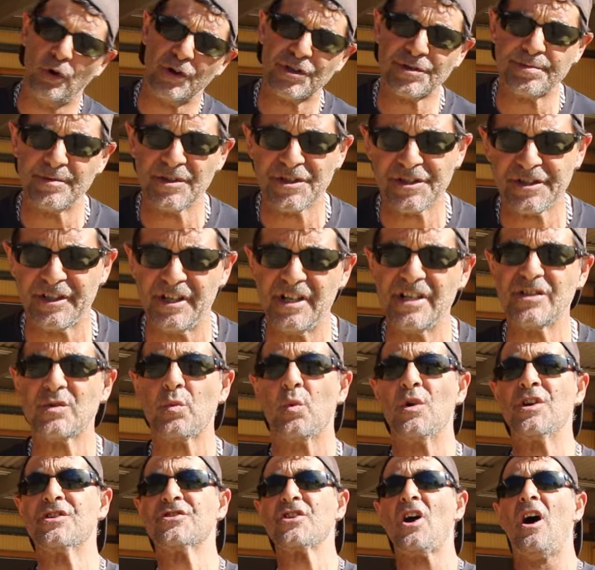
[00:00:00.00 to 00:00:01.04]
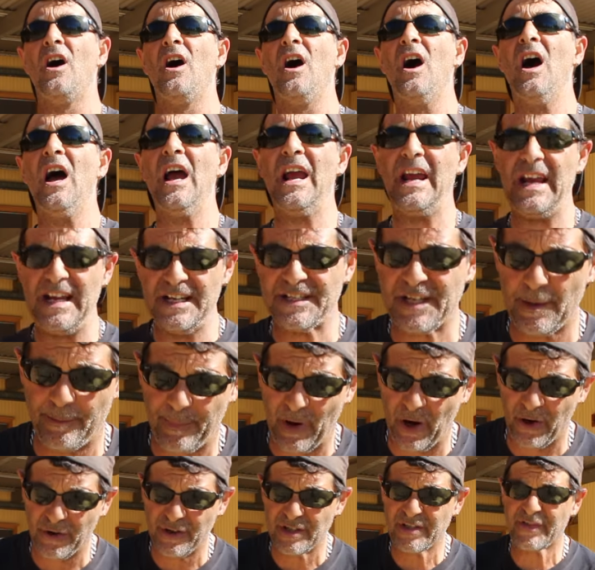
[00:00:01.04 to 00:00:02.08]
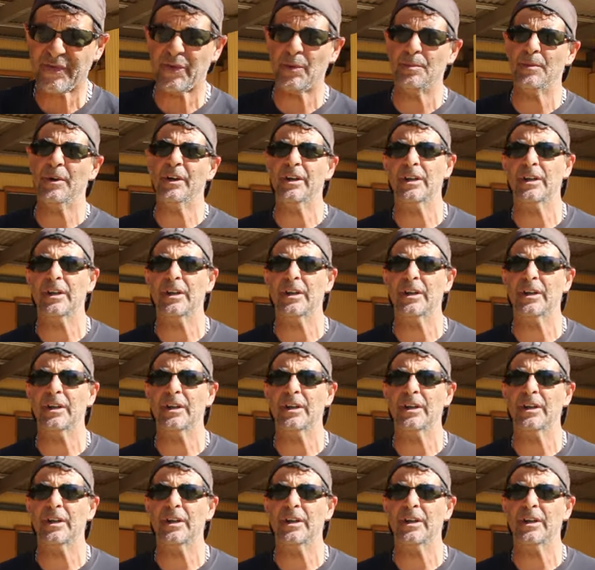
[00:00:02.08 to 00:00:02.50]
wash machines, which is a bonus for me.